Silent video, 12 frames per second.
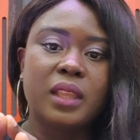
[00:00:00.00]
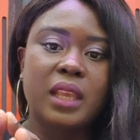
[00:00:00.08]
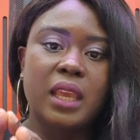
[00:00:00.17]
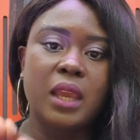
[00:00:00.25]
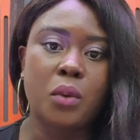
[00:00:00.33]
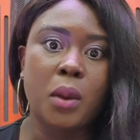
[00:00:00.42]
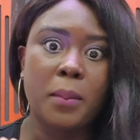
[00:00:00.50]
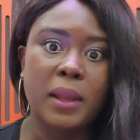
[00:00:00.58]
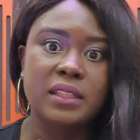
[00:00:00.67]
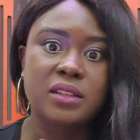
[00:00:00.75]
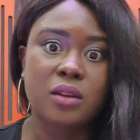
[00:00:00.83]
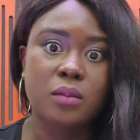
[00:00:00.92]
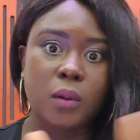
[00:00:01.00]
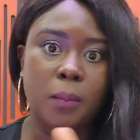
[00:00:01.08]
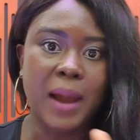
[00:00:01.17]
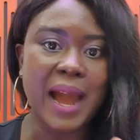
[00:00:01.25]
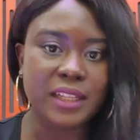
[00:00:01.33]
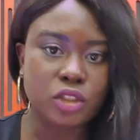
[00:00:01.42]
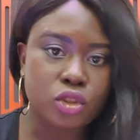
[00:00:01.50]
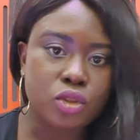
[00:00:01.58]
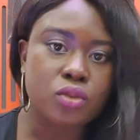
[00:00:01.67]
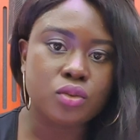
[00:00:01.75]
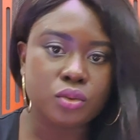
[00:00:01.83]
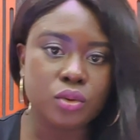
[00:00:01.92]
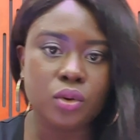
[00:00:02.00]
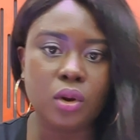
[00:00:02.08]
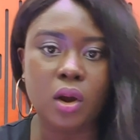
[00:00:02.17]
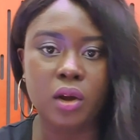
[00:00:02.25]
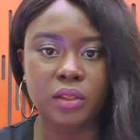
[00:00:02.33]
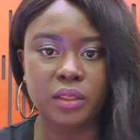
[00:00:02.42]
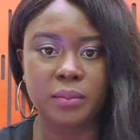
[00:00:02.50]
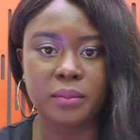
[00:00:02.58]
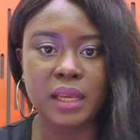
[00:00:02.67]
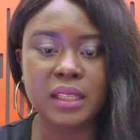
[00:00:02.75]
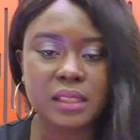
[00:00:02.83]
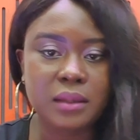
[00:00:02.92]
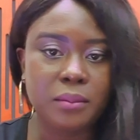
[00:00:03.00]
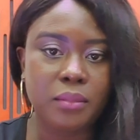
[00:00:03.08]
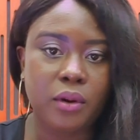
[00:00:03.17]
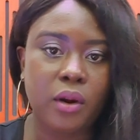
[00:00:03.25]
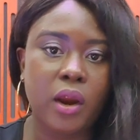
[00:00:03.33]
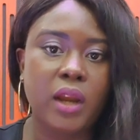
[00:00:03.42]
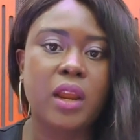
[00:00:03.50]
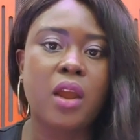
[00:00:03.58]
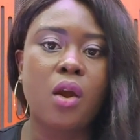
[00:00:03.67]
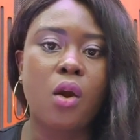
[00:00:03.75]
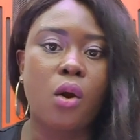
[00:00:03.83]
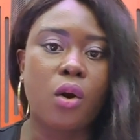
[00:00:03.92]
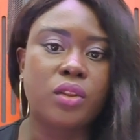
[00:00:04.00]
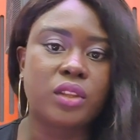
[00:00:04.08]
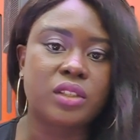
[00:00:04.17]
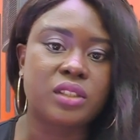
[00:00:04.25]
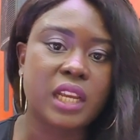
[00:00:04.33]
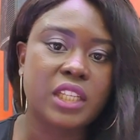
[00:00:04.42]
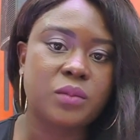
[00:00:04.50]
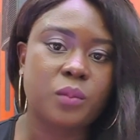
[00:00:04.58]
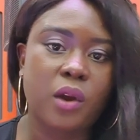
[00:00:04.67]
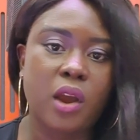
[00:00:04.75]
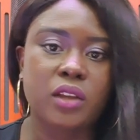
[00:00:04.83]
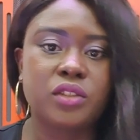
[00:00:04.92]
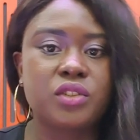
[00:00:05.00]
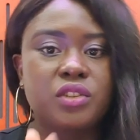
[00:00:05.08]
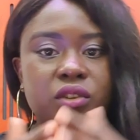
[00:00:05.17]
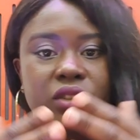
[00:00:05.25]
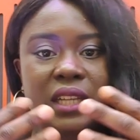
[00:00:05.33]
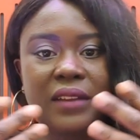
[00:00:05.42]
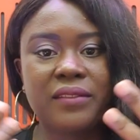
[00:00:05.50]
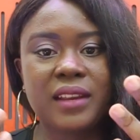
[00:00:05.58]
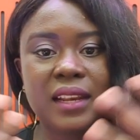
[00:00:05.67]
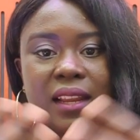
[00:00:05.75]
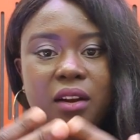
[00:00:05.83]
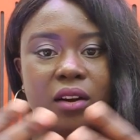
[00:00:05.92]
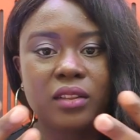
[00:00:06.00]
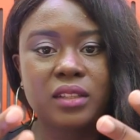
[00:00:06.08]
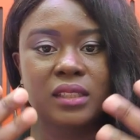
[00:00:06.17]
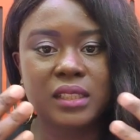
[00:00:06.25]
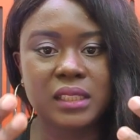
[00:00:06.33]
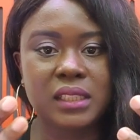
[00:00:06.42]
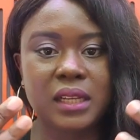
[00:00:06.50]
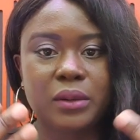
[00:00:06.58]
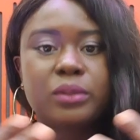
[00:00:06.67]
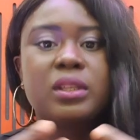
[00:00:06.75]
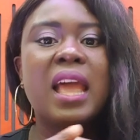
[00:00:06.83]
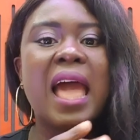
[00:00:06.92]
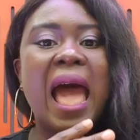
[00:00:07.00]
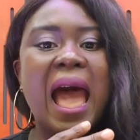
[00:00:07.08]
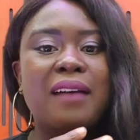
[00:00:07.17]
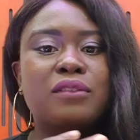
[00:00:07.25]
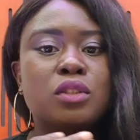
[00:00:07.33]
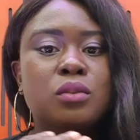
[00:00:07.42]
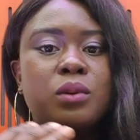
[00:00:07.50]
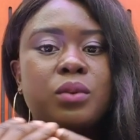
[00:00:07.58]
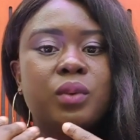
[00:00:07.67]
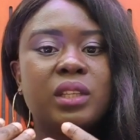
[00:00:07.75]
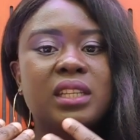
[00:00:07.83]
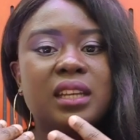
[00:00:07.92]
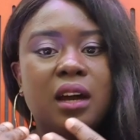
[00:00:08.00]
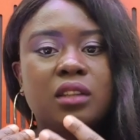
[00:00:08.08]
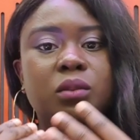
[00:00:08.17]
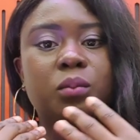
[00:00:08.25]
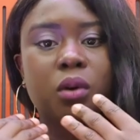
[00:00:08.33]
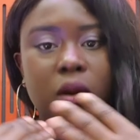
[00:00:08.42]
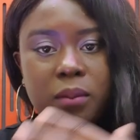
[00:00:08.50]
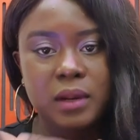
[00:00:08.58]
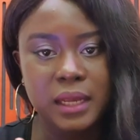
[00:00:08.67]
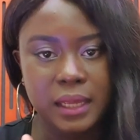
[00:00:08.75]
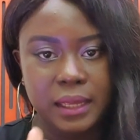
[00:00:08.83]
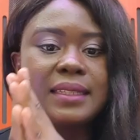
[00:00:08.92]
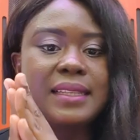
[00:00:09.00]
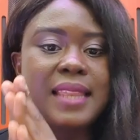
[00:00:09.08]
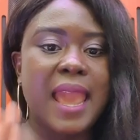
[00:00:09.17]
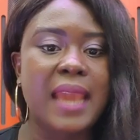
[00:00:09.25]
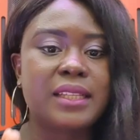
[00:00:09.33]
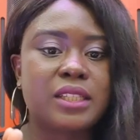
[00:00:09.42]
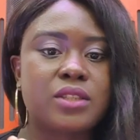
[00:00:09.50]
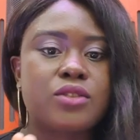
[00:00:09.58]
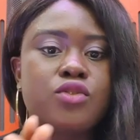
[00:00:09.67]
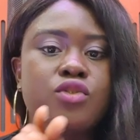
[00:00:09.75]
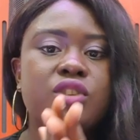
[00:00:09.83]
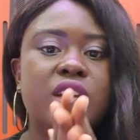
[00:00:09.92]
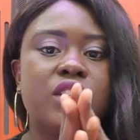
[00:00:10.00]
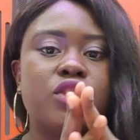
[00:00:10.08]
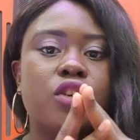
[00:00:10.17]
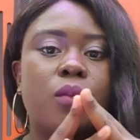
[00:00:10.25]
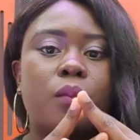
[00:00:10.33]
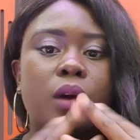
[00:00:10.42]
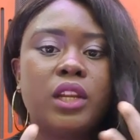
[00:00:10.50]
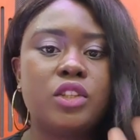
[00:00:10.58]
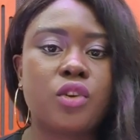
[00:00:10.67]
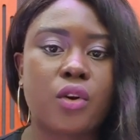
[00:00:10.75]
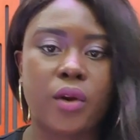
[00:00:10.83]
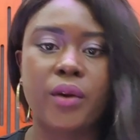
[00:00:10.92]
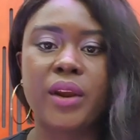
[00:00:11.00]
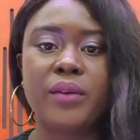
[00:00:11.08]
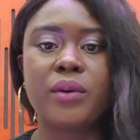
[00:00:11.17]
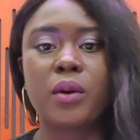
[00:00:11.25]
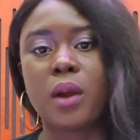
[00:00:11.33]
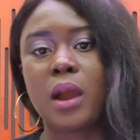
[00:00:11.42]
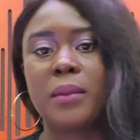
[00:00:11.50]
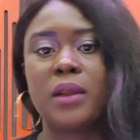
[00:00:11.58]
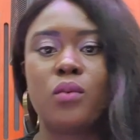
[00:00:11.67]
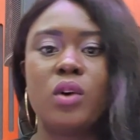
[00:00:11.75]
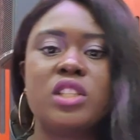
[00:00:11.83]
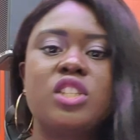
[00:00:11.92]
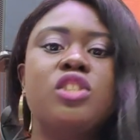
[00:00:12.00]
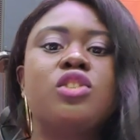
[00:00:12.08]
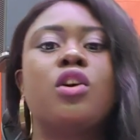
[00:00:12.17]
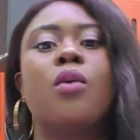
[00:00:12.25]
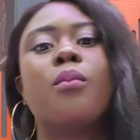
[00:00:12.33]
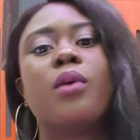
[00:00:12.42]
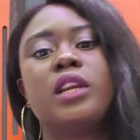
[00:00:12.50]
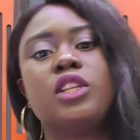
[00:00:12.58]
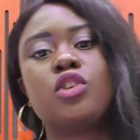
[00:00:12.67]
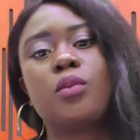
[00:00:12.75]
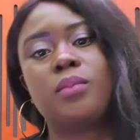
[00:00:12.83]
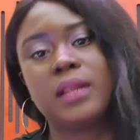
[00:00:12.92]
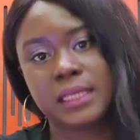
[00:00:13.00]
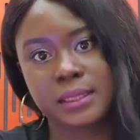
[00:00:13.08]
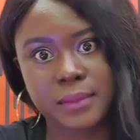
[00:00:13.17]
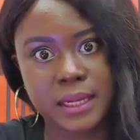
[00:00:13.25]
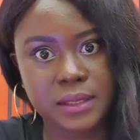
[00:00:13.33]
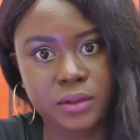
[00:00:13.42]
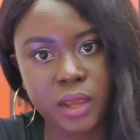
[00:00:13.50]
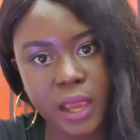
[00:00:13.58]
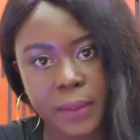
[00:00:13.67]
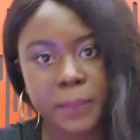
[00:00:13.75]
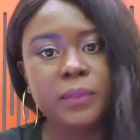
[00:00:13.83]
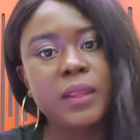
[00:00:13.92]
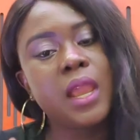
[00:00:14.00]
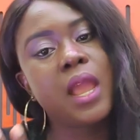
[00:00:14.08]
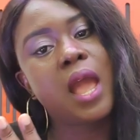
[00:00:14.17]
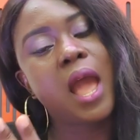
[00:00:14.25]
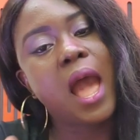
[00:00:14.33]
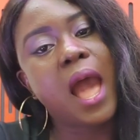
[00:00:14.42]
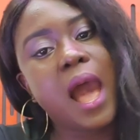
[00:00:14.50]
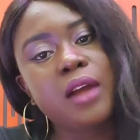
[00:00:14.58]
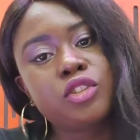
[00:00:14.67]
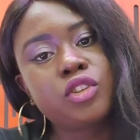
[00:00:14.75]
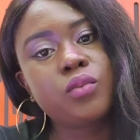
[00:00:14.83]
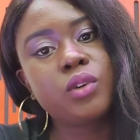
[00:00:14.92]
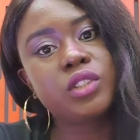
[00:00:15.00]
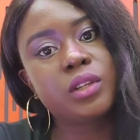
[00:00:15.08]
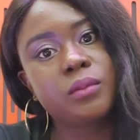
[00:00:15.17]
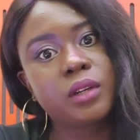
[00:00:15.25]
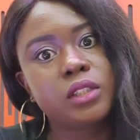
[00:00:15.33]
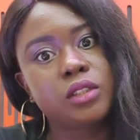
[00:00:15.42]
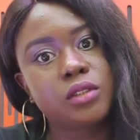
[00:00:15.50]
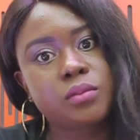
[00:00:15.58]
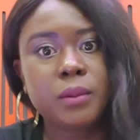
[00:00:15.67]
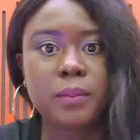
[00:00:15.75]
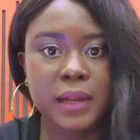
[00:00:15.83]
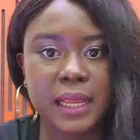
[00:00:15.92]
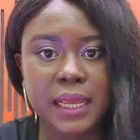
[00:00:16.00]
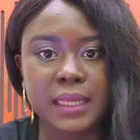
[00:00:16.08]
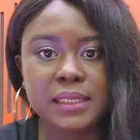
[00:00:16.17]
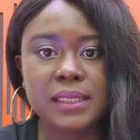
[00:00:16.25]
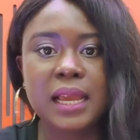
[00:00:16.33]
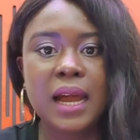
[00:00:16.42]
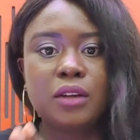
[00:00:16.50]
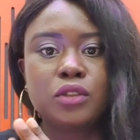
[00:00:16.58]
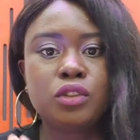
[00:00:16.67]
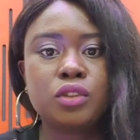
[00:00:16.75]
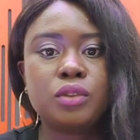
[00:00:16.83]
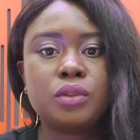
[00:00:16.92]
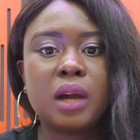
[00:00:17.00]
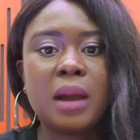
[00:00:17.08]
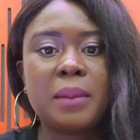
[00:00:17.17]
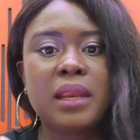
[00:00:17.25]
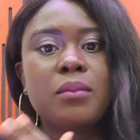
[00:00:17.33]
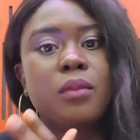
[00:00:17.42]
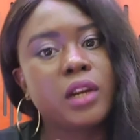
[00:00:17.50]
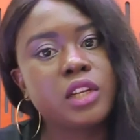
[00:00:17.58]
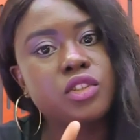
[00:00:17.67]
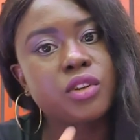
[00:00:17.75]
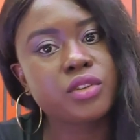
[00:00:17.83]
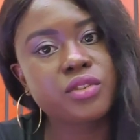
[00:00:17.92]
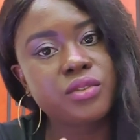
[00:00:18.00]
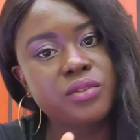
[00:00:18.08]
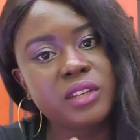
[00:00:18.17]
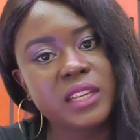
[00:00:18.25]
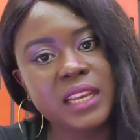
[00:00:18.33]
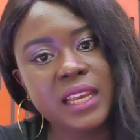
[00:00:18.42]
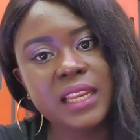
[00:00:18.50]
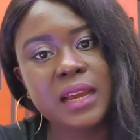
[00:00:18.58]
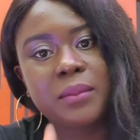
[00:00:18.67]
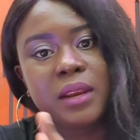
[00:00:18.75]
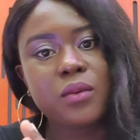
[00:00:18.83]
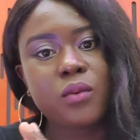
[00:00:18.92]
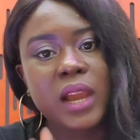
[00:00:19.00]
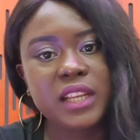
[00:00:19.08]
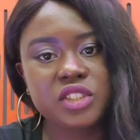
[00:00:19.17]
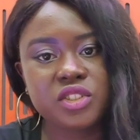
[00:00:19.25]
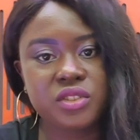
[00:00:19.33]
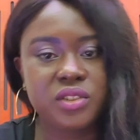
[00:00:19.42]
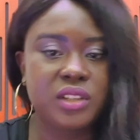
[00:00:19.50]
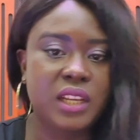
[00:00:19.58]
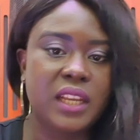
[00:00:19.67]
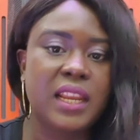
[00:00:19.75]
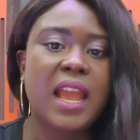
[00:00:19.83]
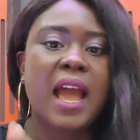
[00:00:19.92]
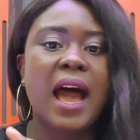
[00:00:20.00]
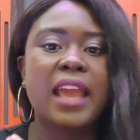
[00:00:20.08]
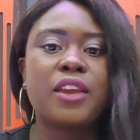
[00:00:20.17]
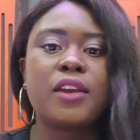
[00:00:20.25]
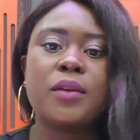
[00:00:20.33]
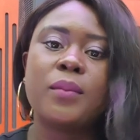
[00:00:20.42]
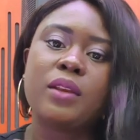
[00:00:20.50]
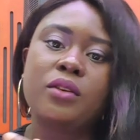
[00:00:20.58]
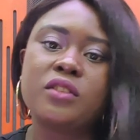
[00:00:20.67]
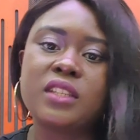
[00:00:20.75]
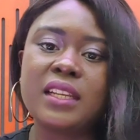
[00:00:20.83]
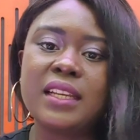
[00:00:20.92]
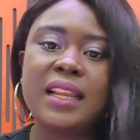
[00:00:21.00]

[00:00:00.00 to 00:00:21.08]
equipment is going to be patched to on the mixing board or on the stage box. Definitely all those details have to be written out properly. Next, you need your monitoring requirement. What is your monitor placement? Okay, how do you want your monitors to be placed? How many monitors do you need? How many wedges do you need? Are you going to be using